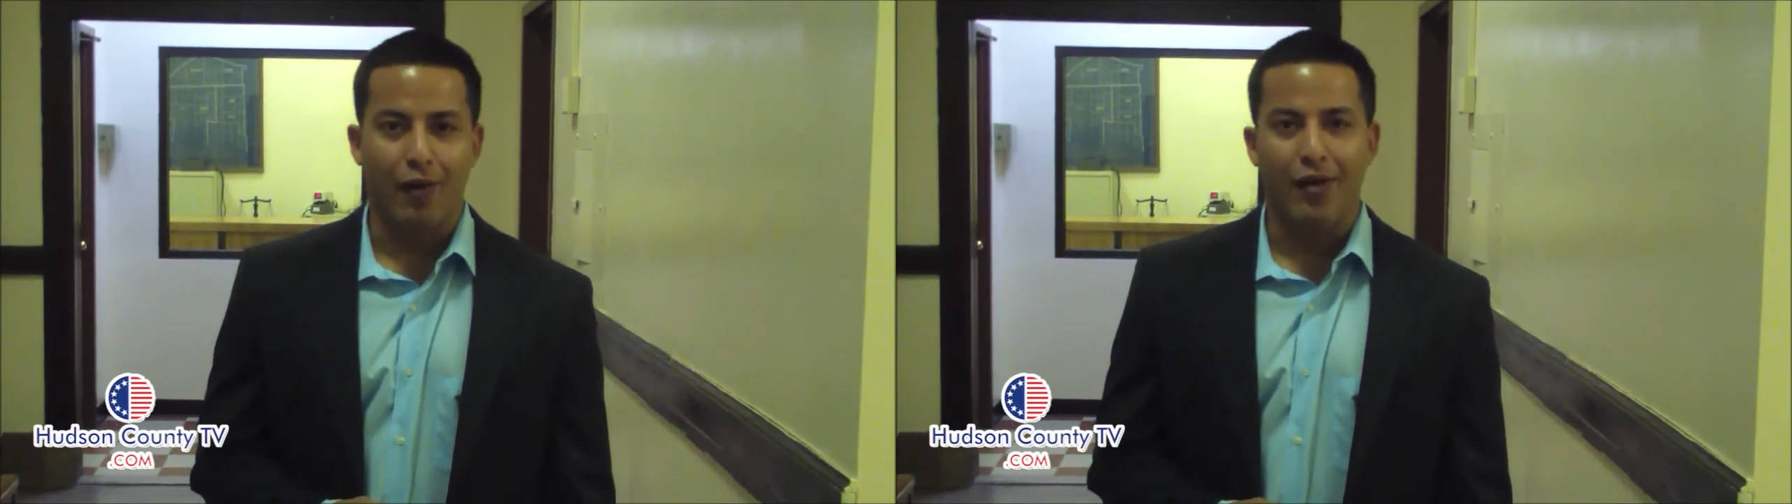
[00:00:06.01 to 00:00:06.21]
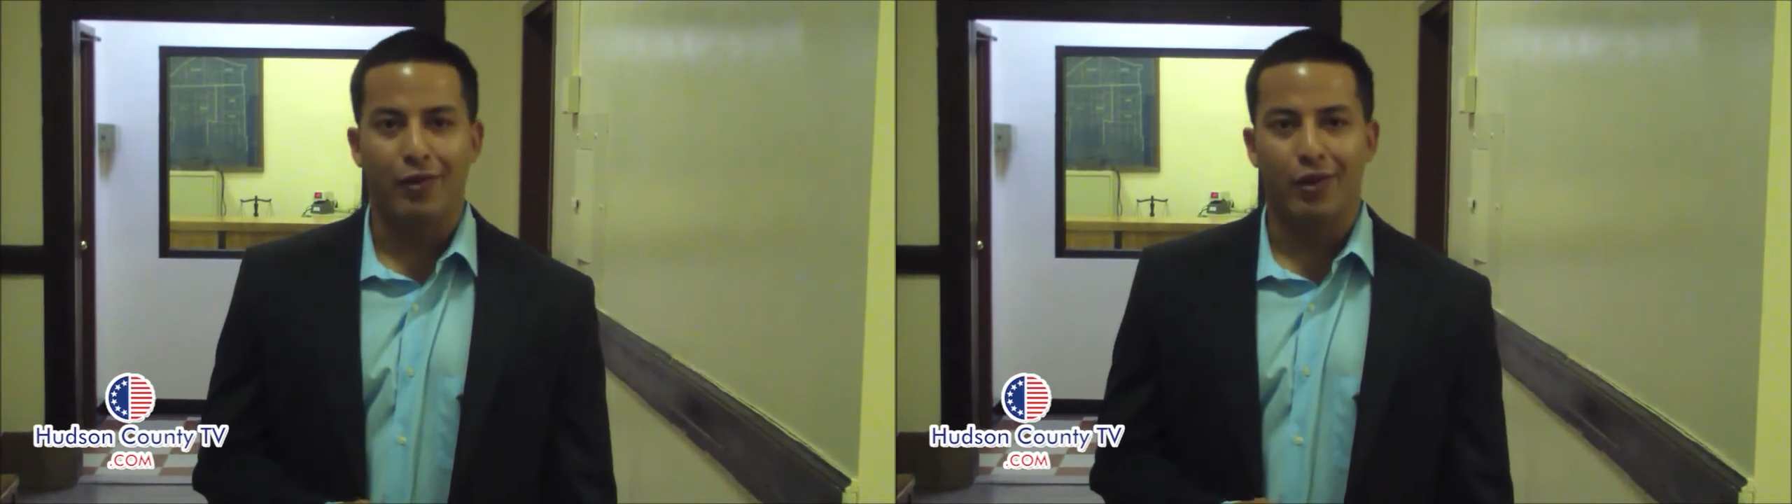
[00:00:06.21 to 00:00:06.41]

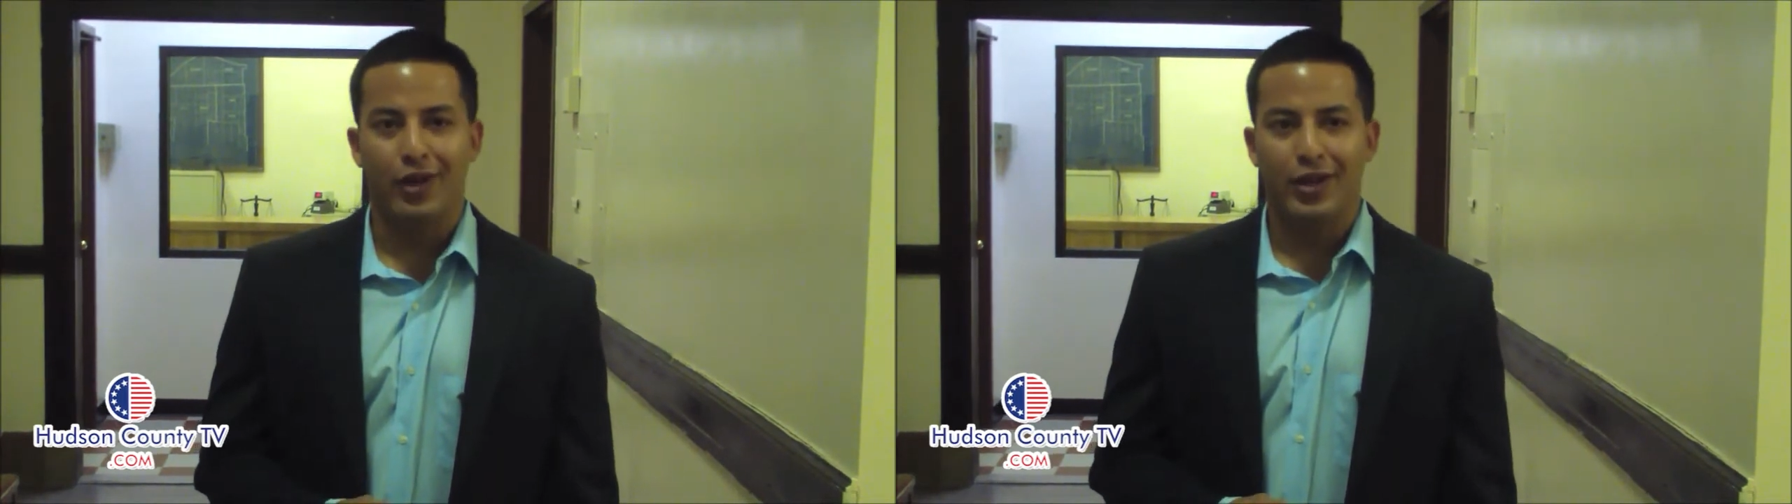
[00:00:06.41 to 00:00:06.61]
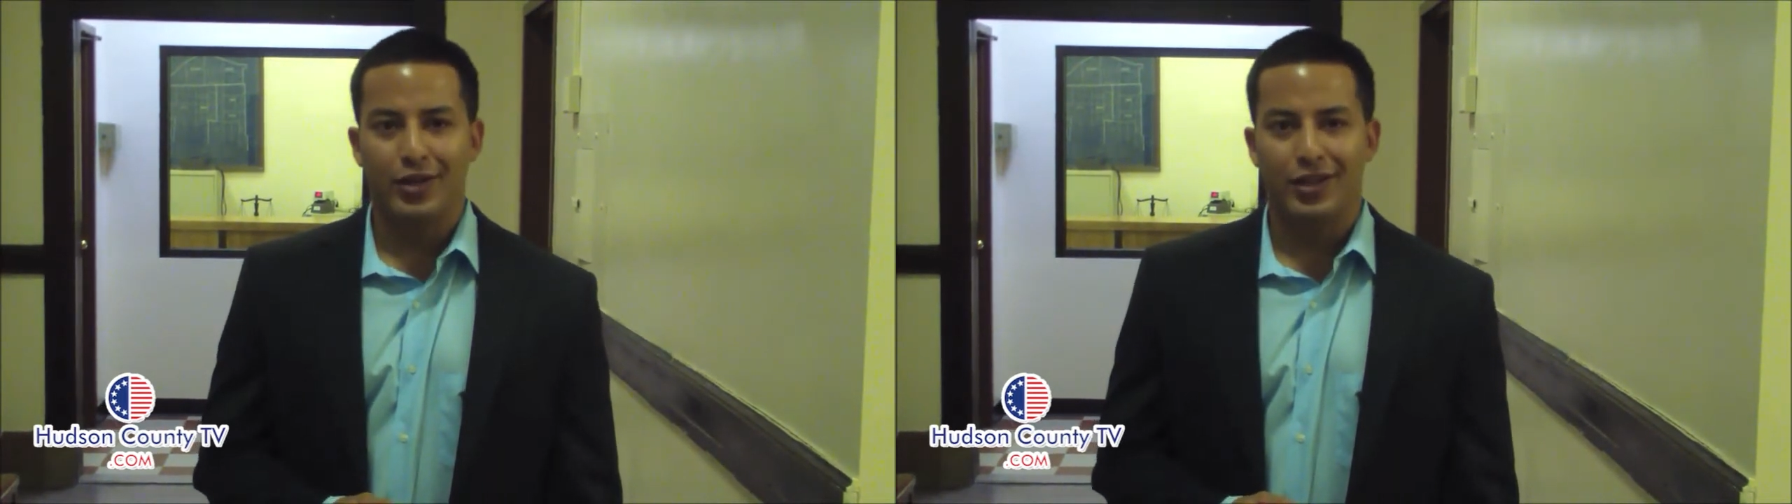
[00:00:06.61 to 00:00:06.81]

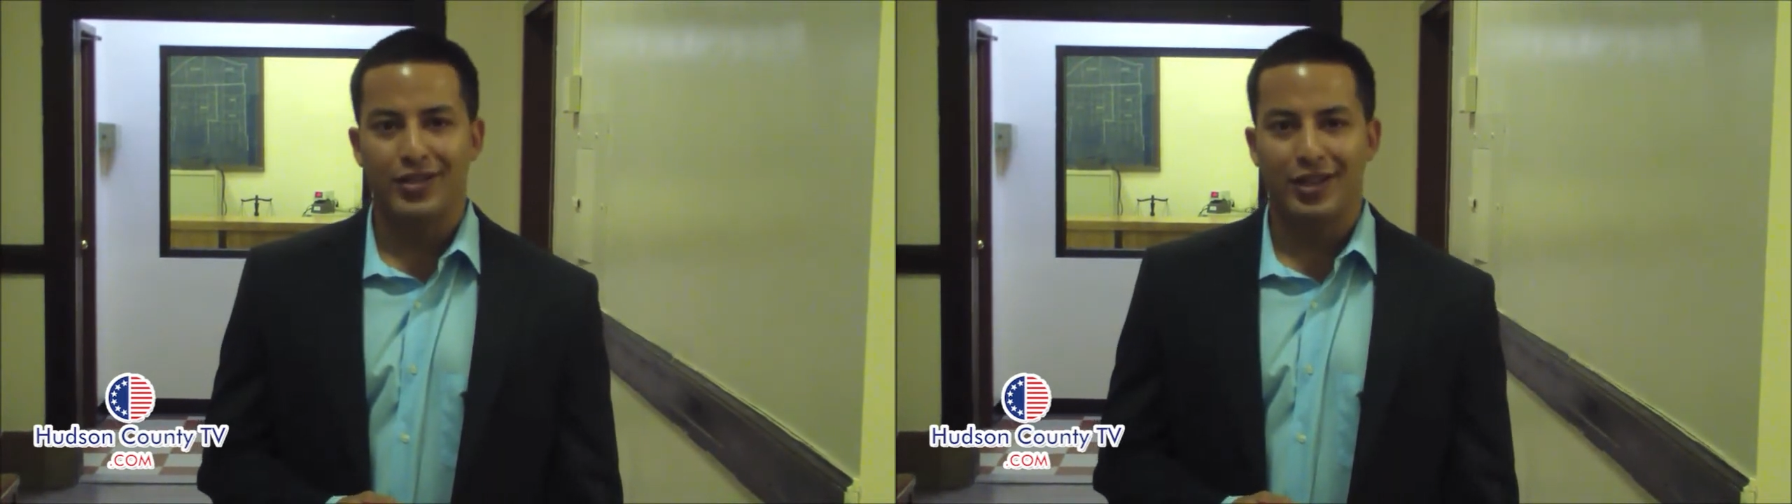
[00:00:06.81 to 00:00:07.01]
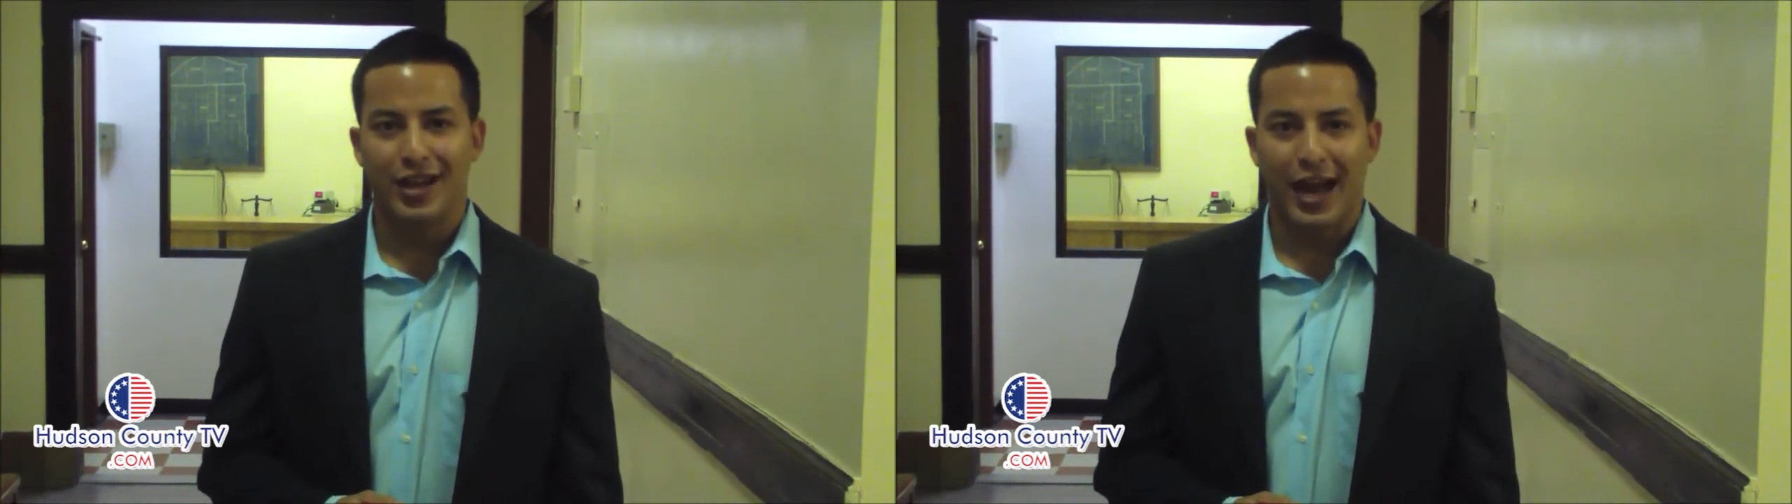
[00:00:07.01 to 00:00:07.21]
However,
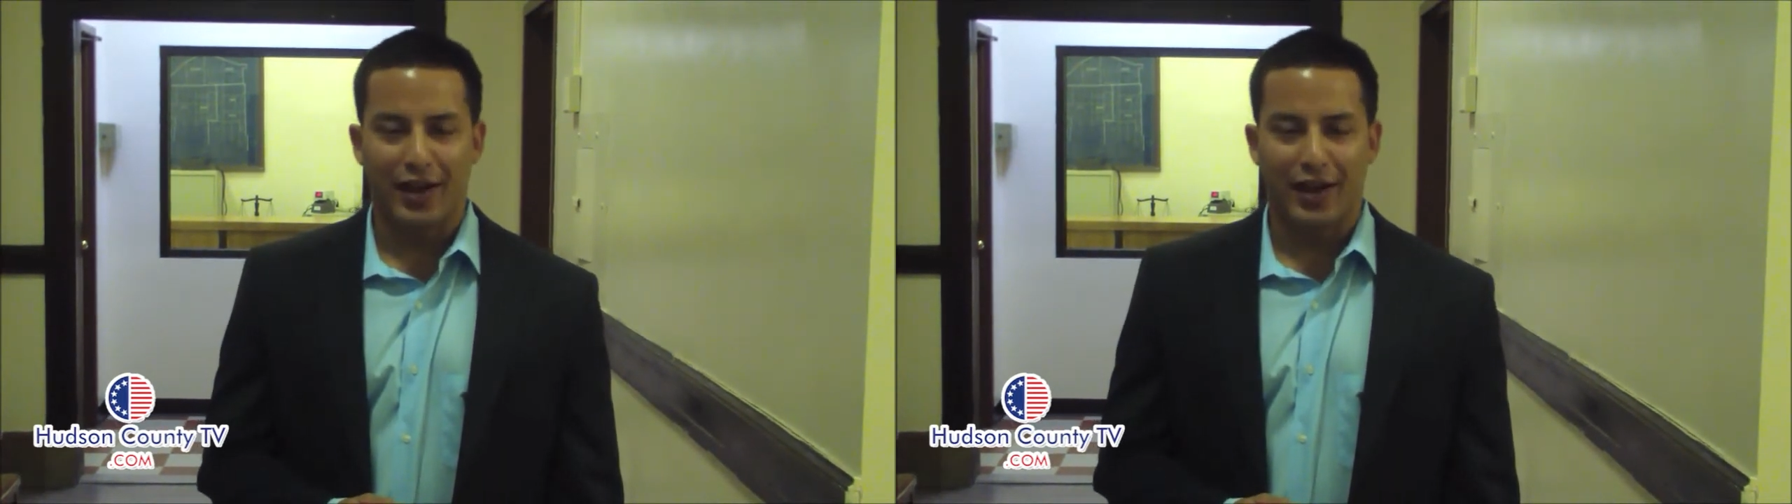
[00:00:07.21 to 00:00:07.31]
she did